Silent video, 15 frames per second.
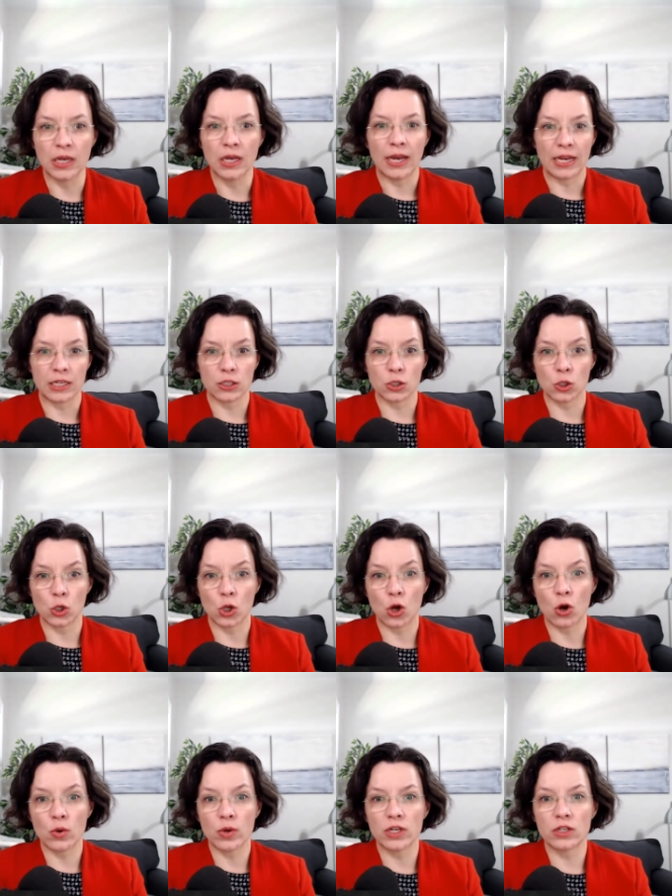as
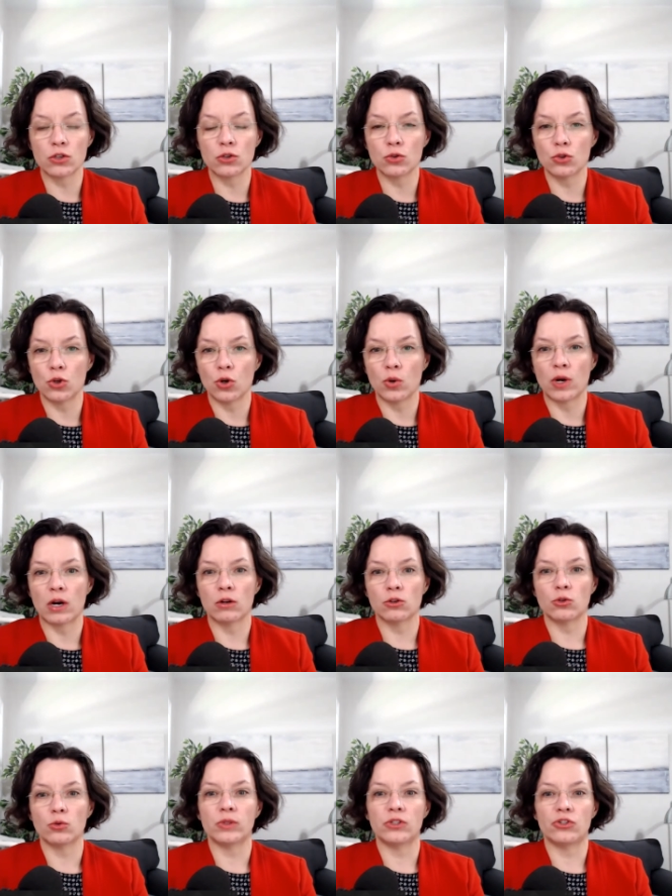long as you know how
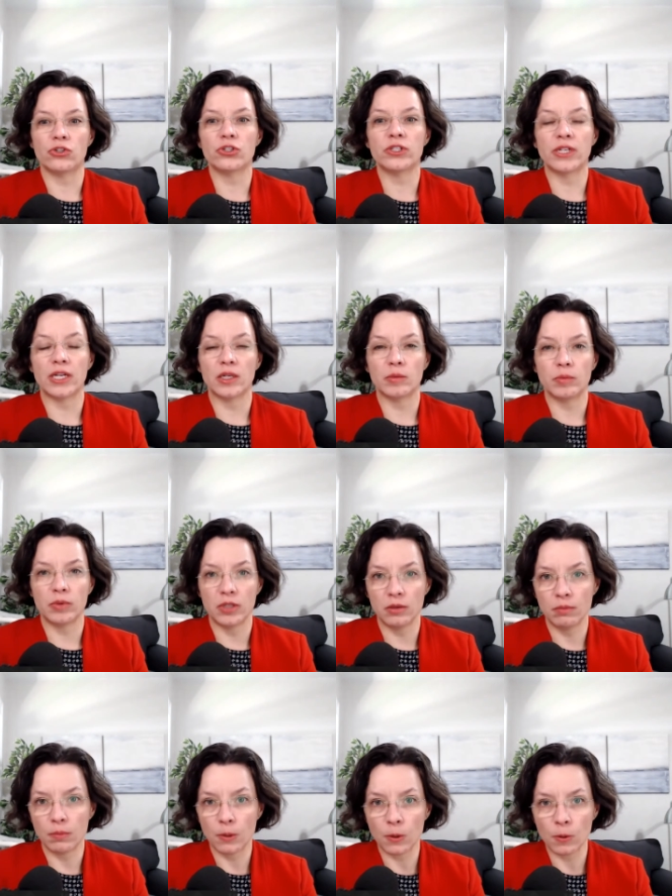to understand
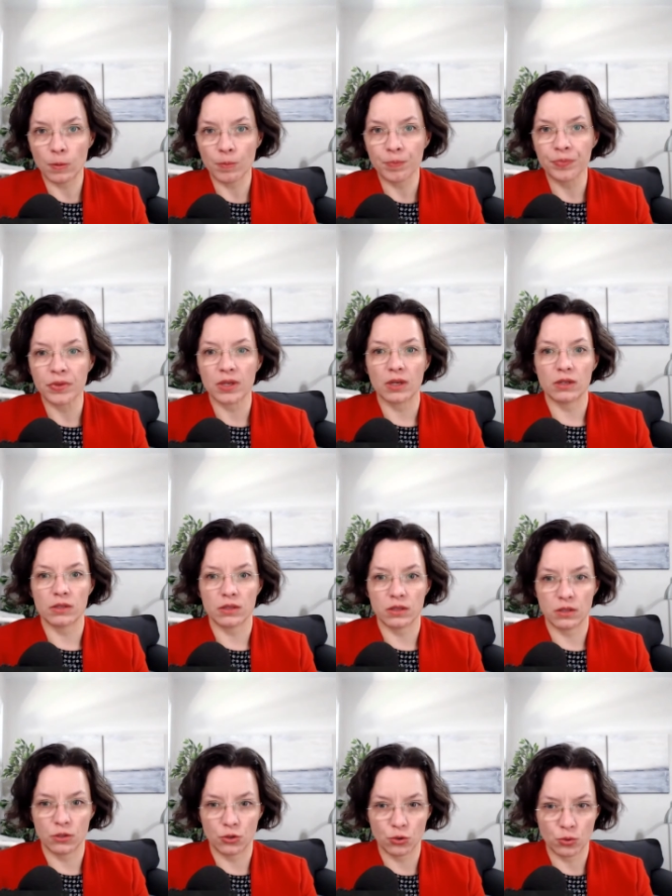people and
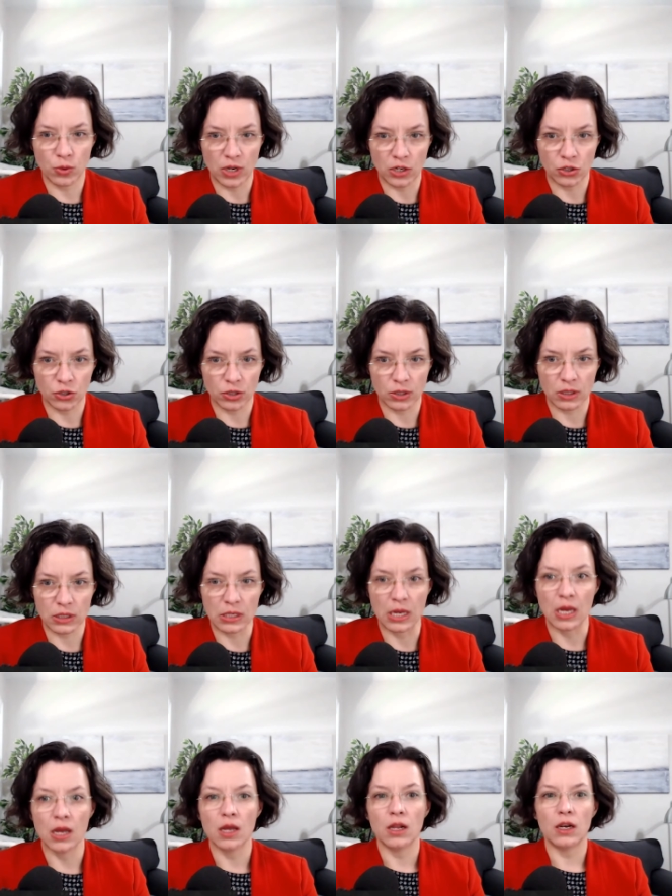situations,
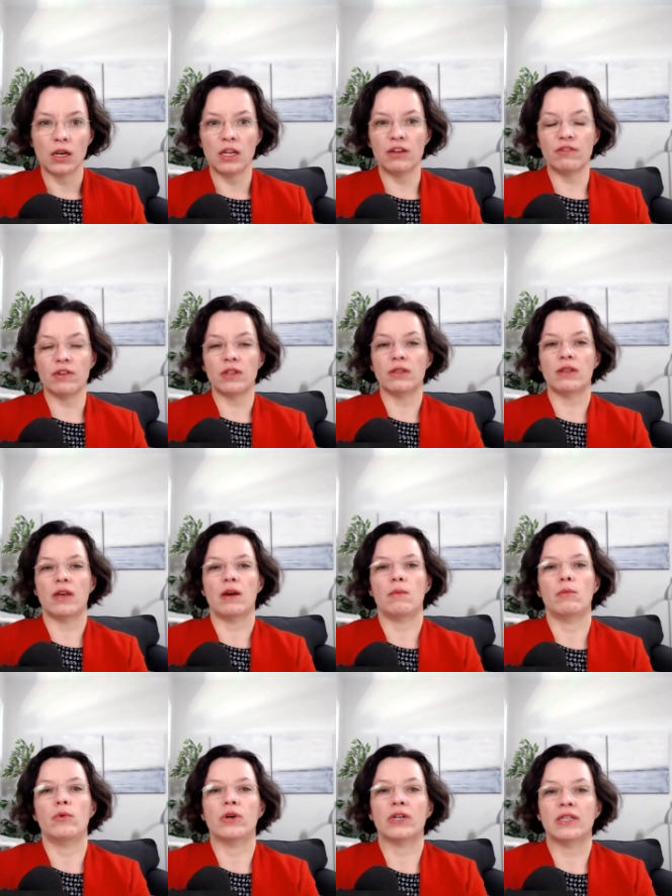leaving them
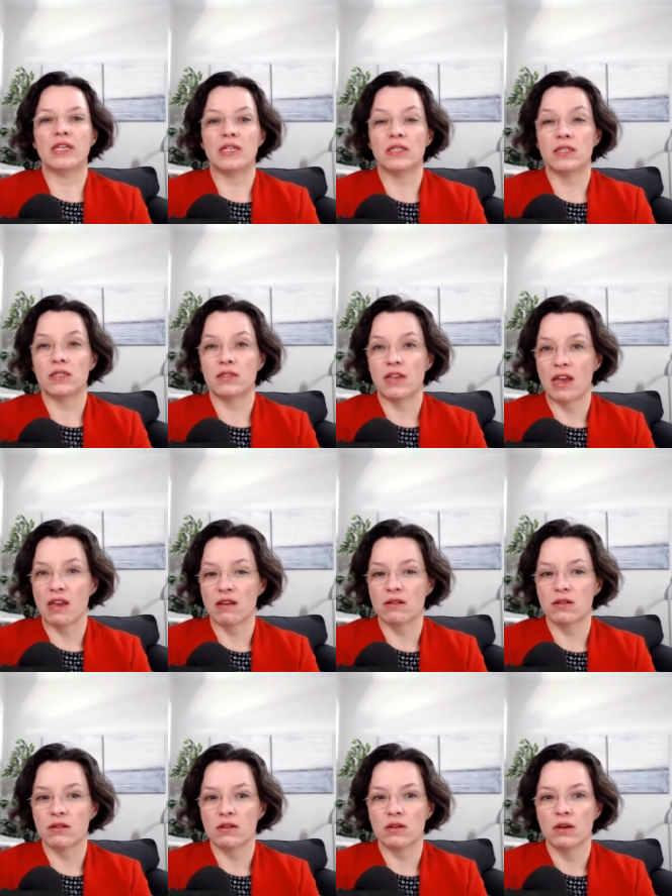where they
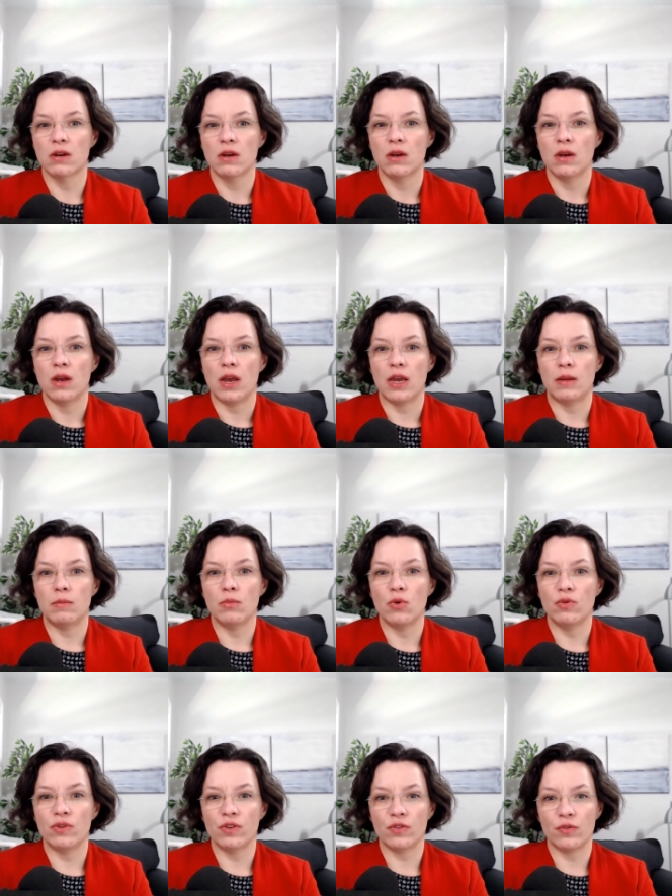stand and
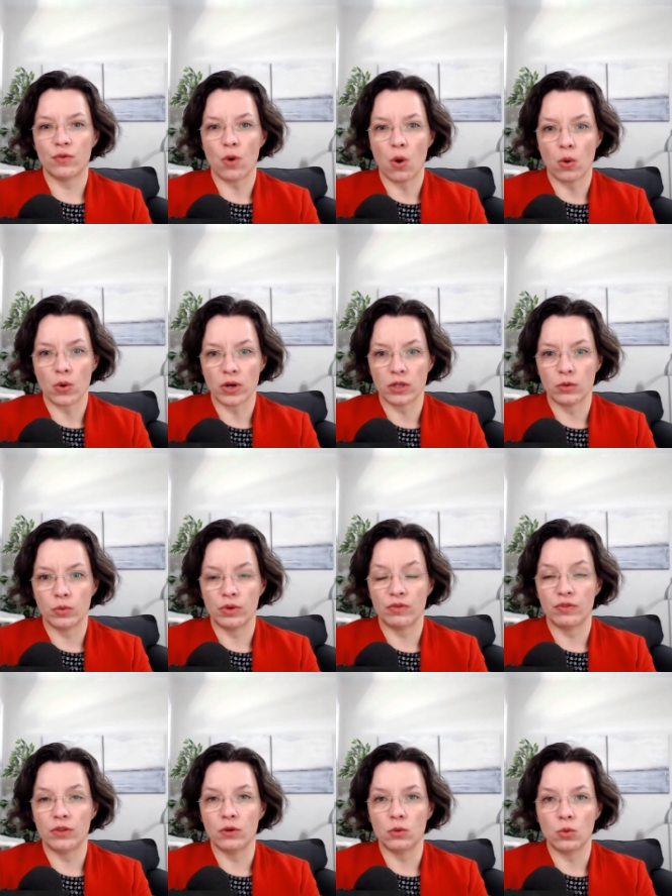moving forward
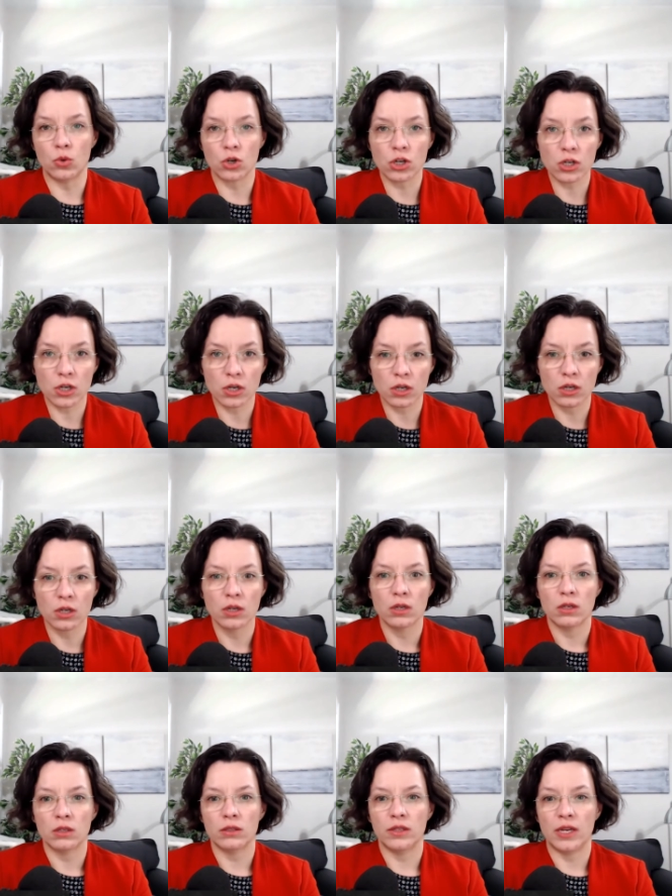with the work
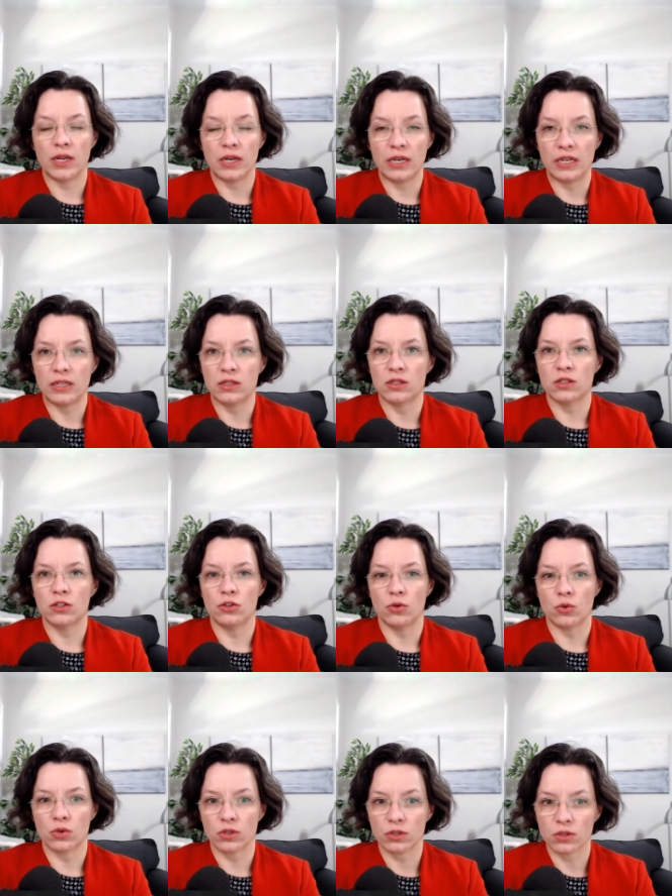that is
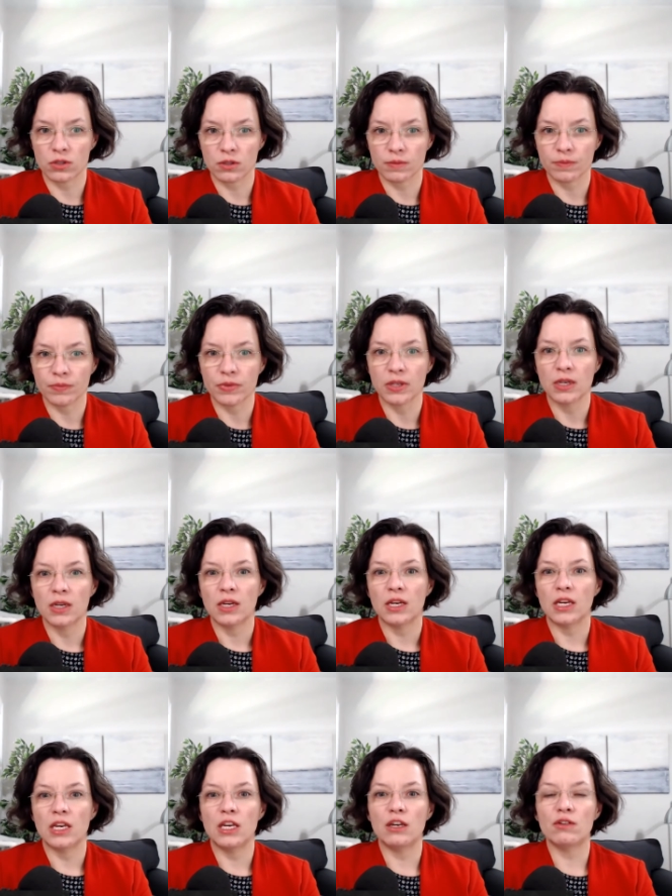yours.
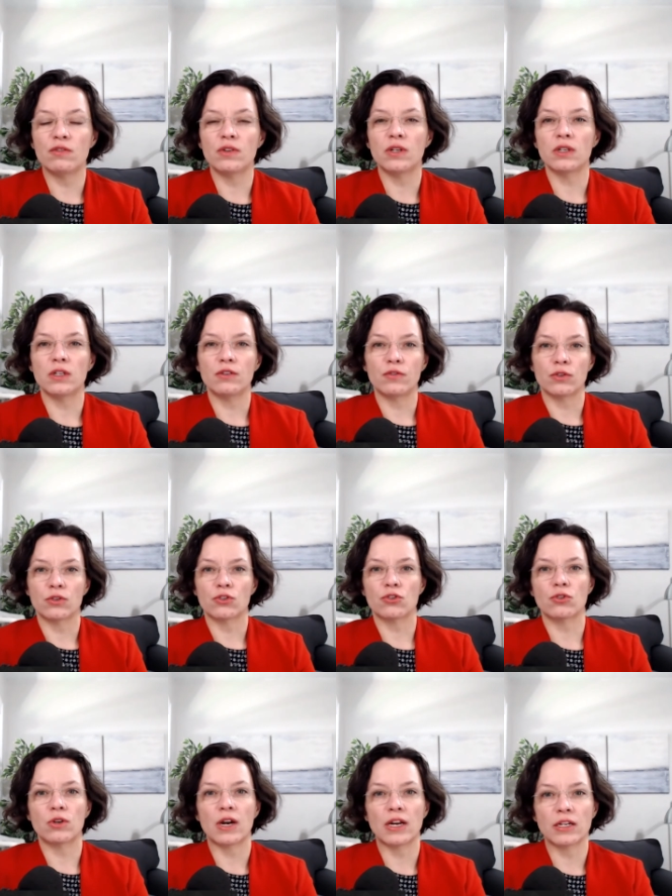Even if you're
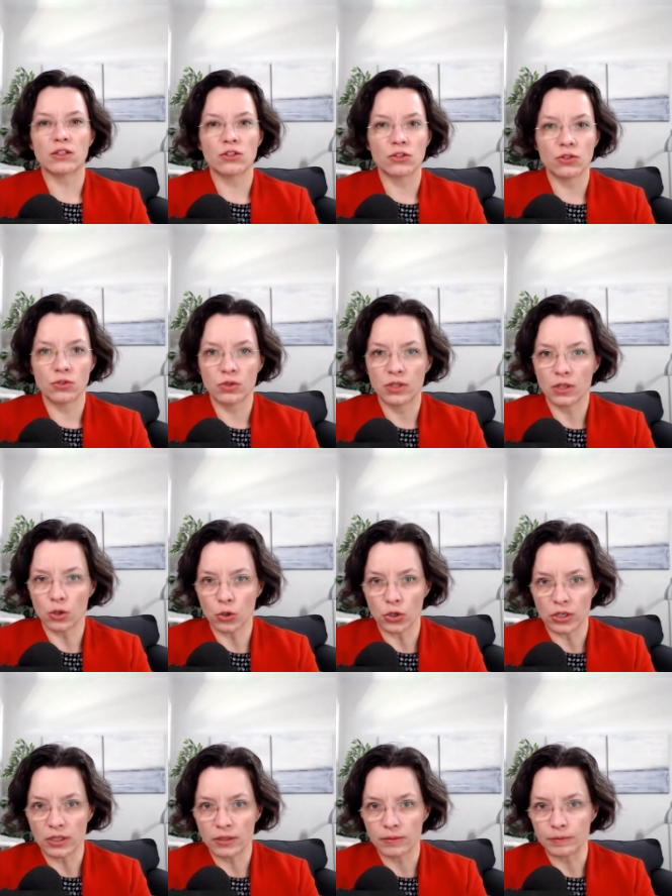trying to do the
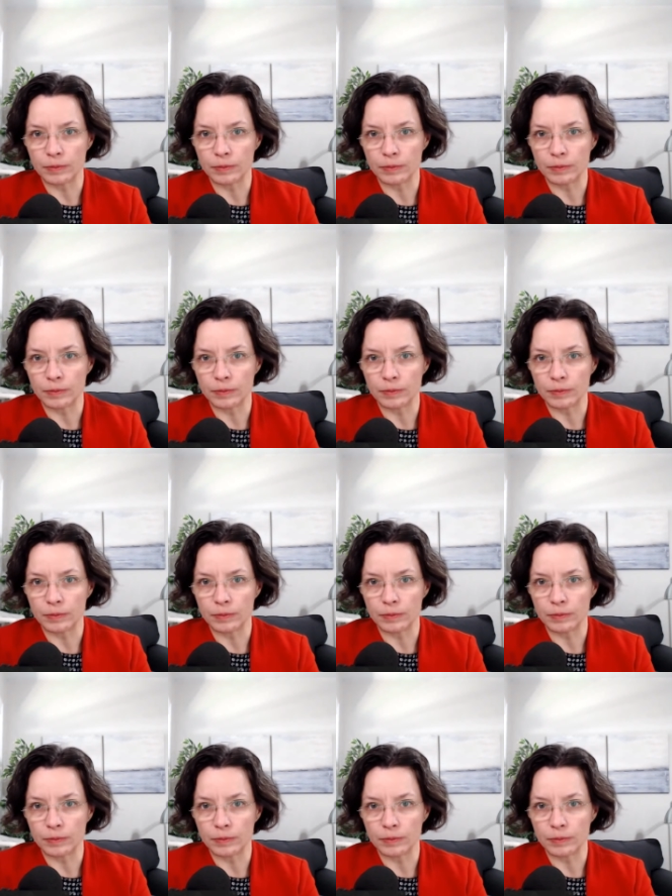good,